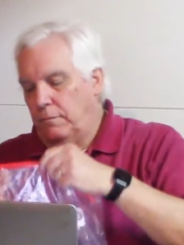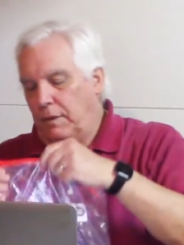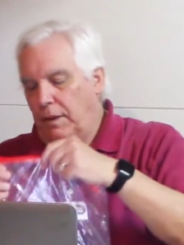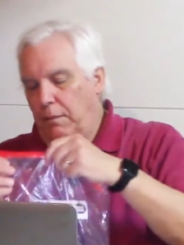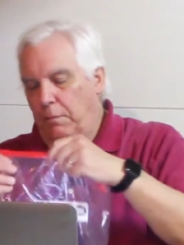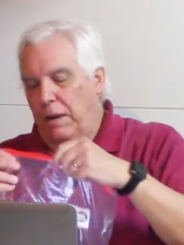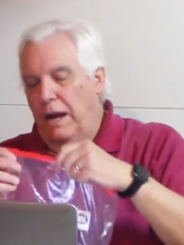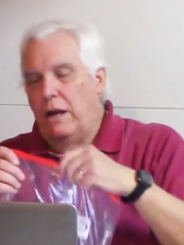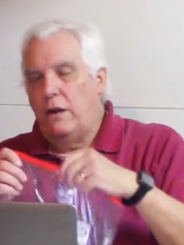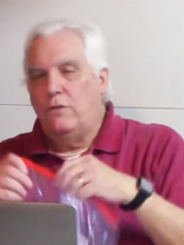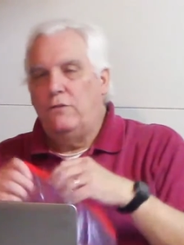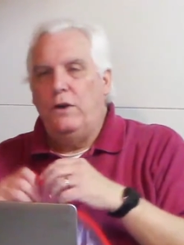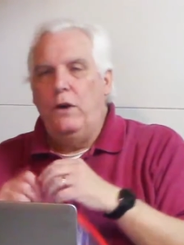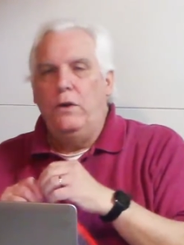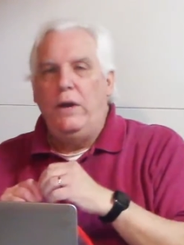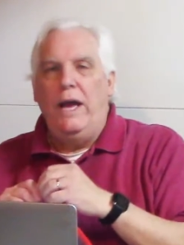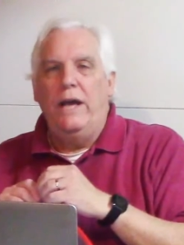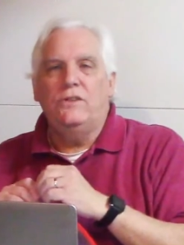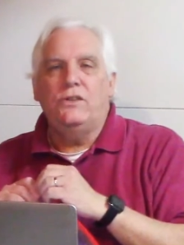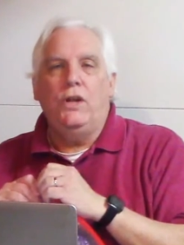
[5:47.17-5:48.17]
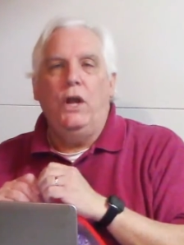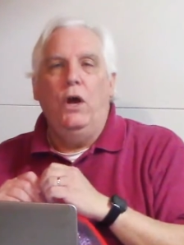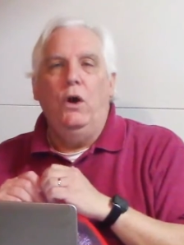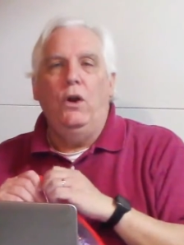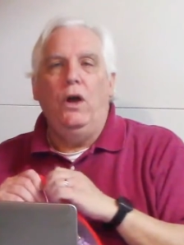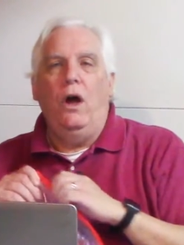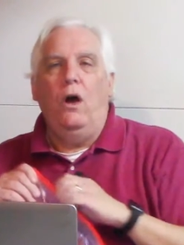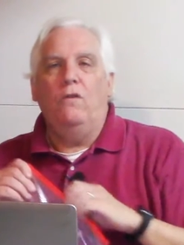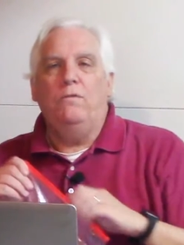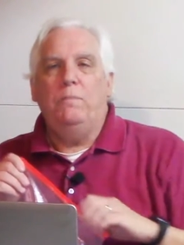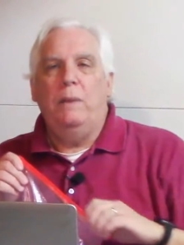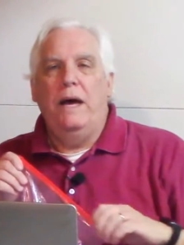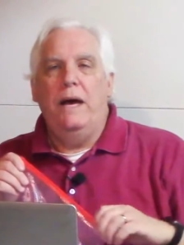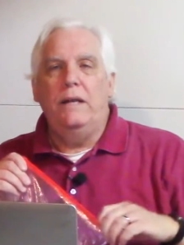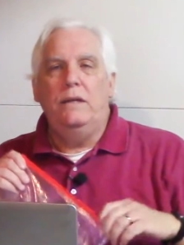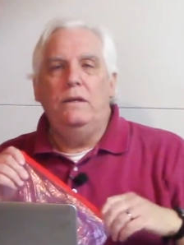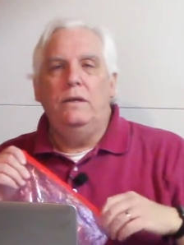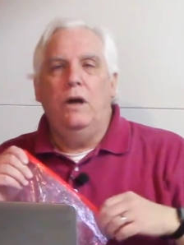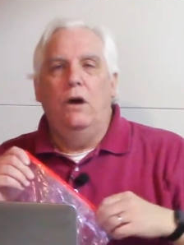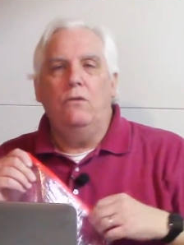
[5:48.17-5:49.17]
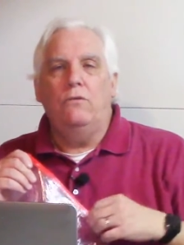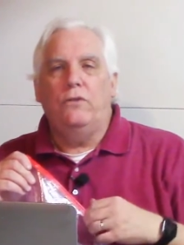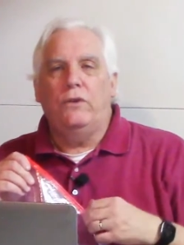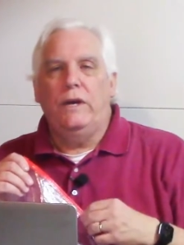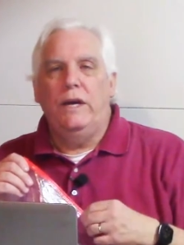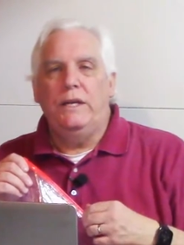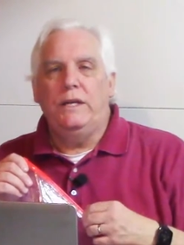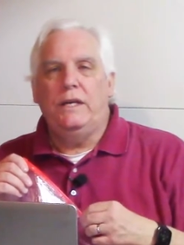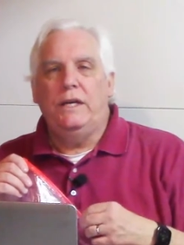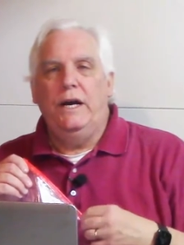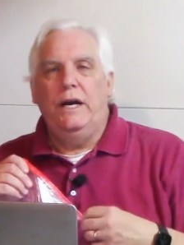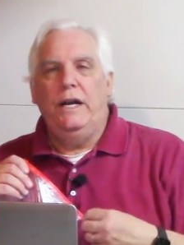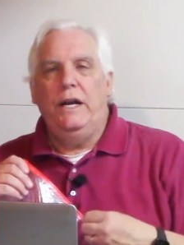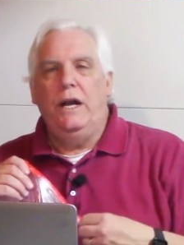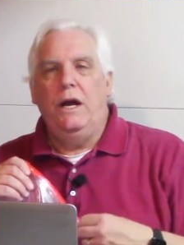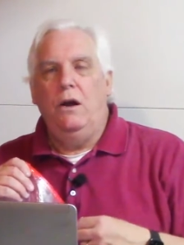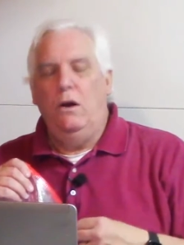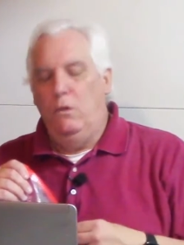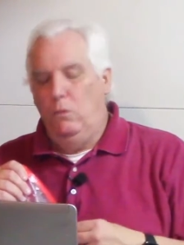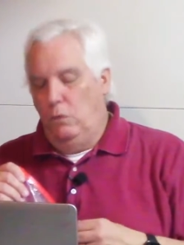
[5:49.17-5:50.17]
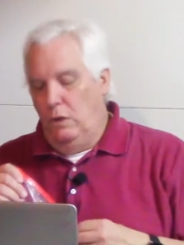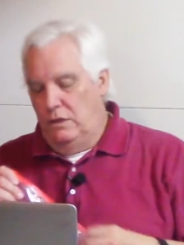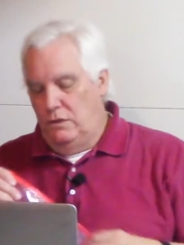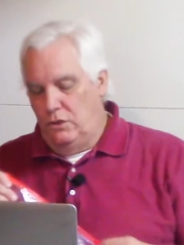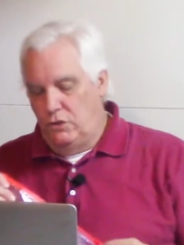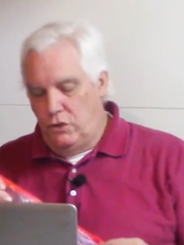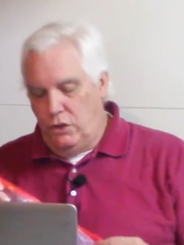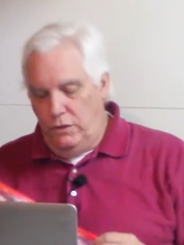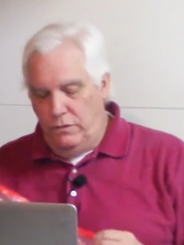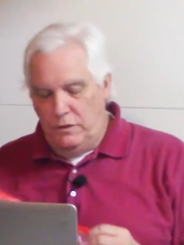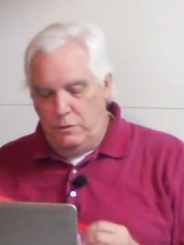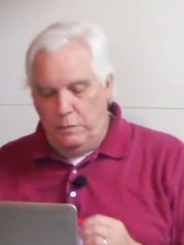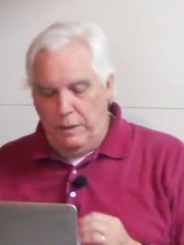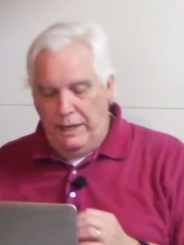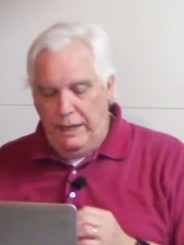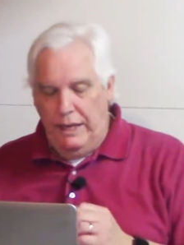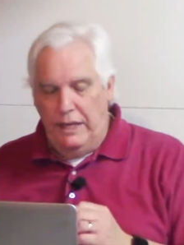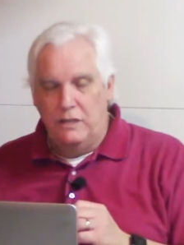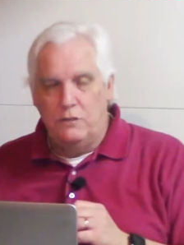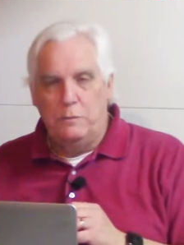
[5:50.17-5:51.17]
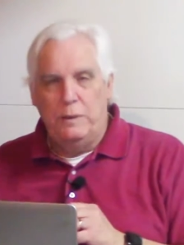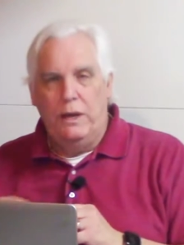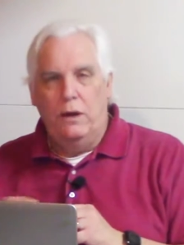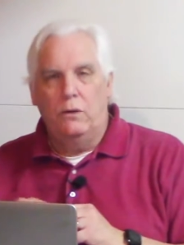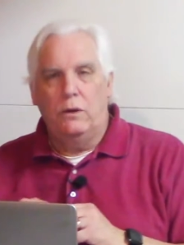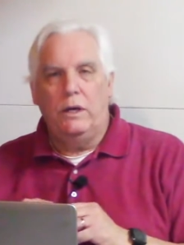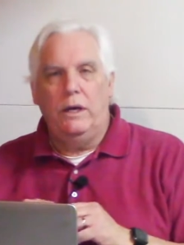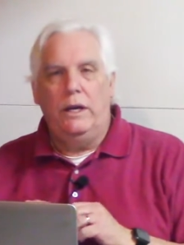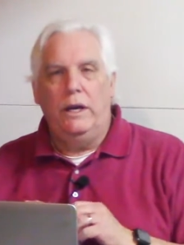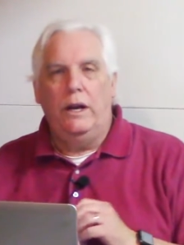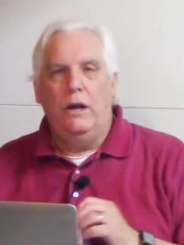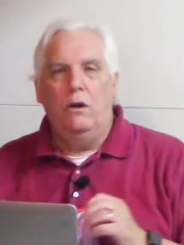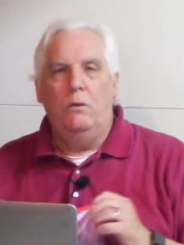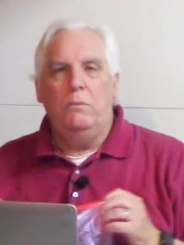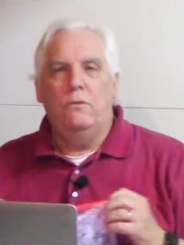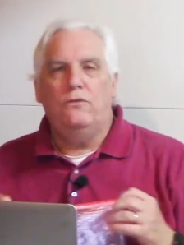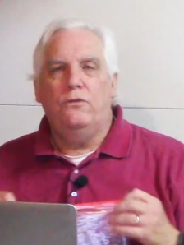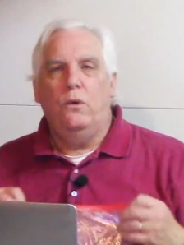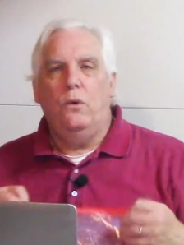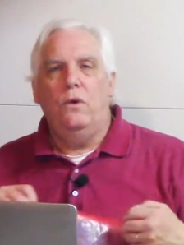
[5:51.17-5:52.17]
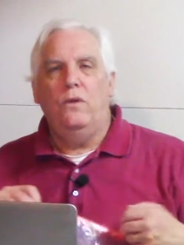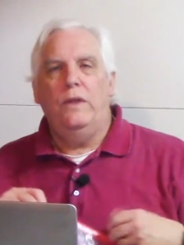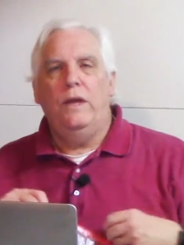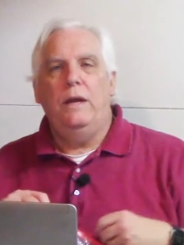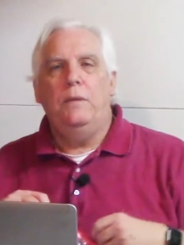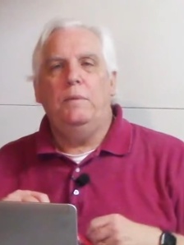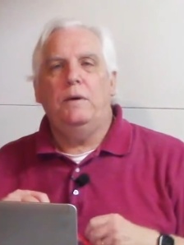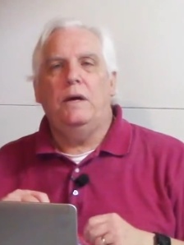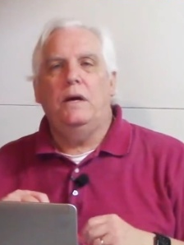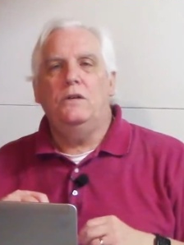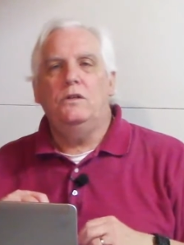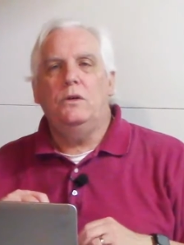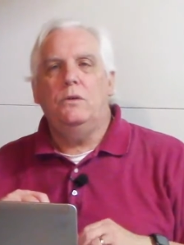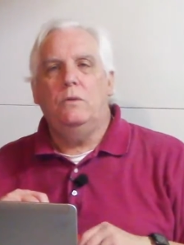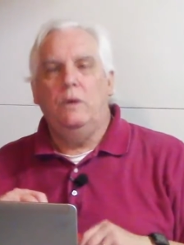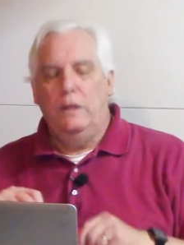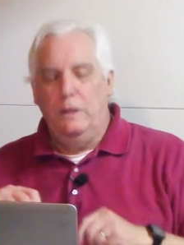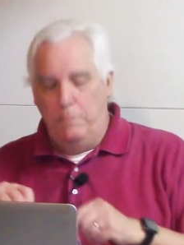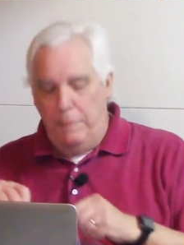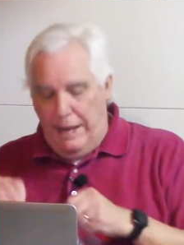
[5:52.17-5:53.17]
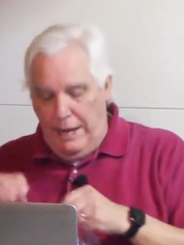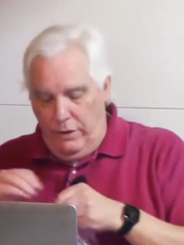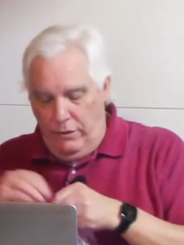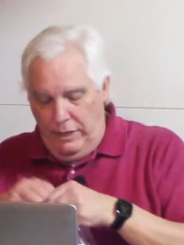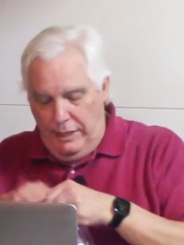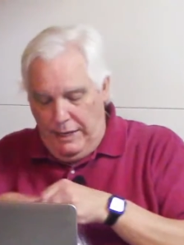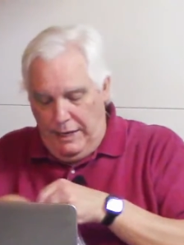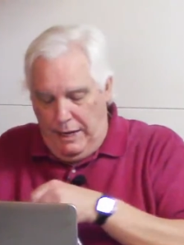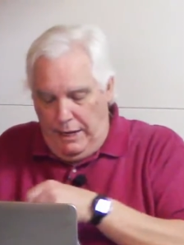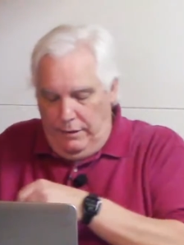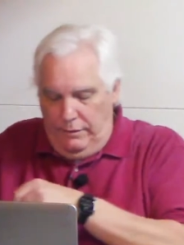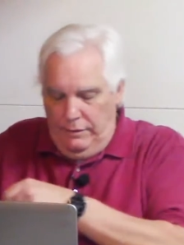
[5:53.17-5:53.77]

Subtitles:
Microphone has an on-off button. Don't forget to cut it on once the service begins, but don't cut it on before then, because it'll run the battery down.